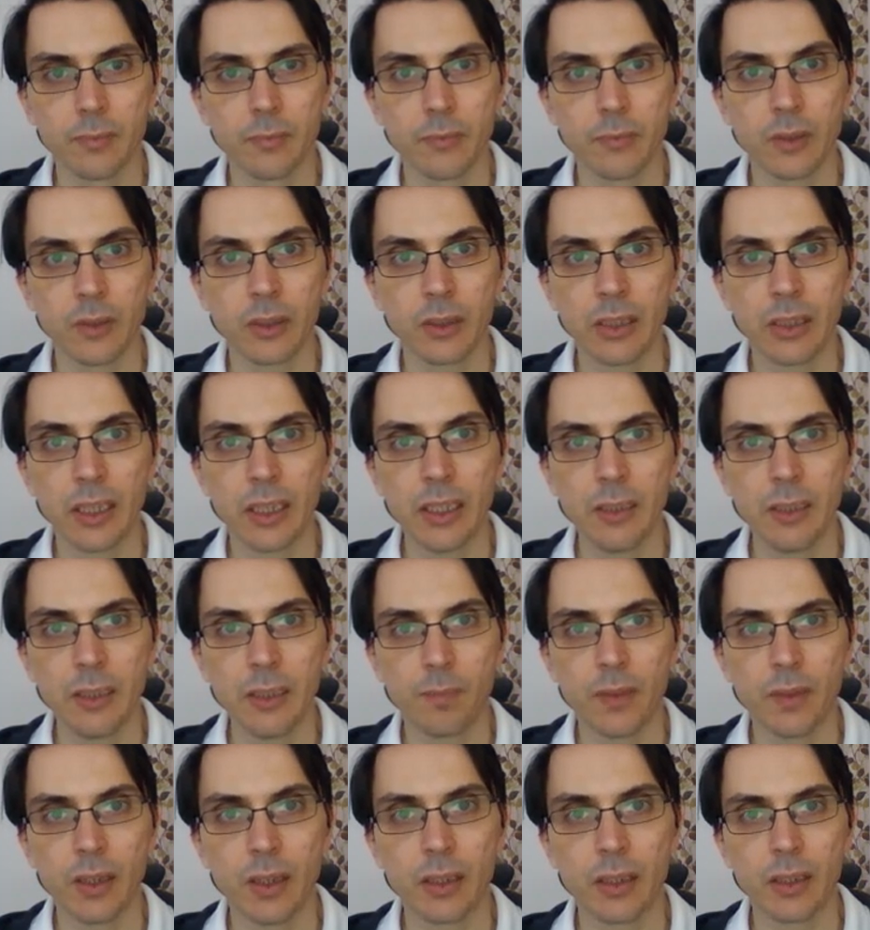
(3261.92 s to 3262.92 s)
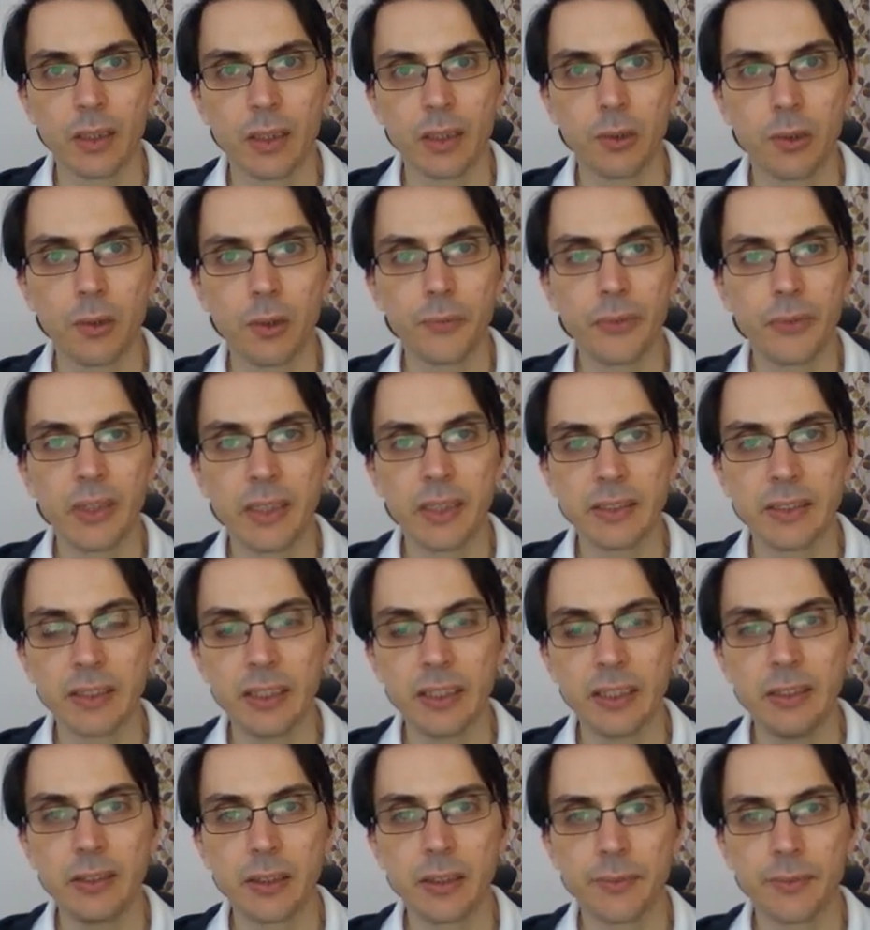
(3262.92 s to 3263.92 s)
okay, the confidence
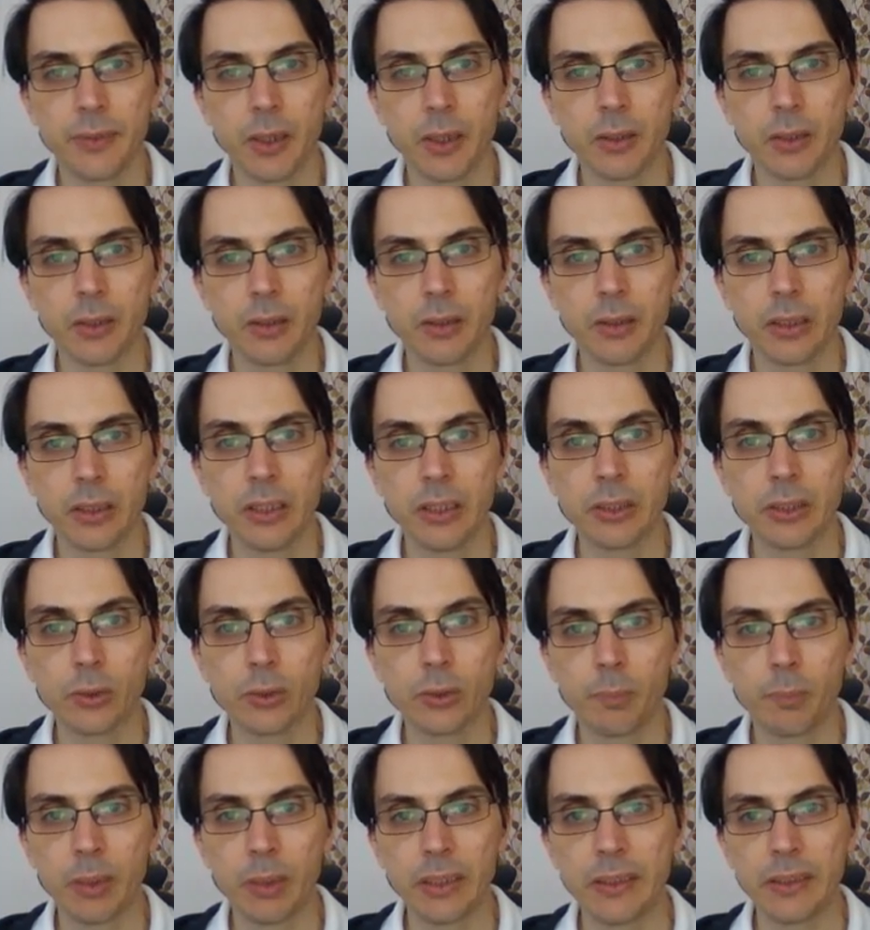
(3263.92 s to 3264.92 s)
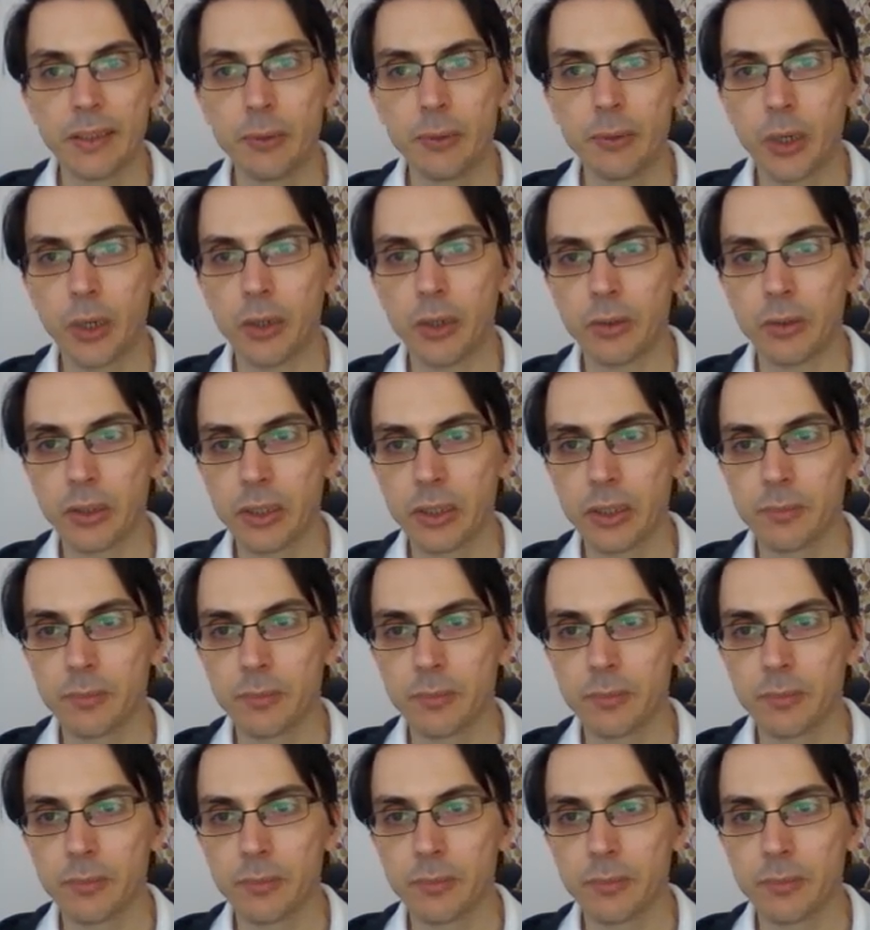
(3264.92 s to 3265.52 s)
interval is completely wrong.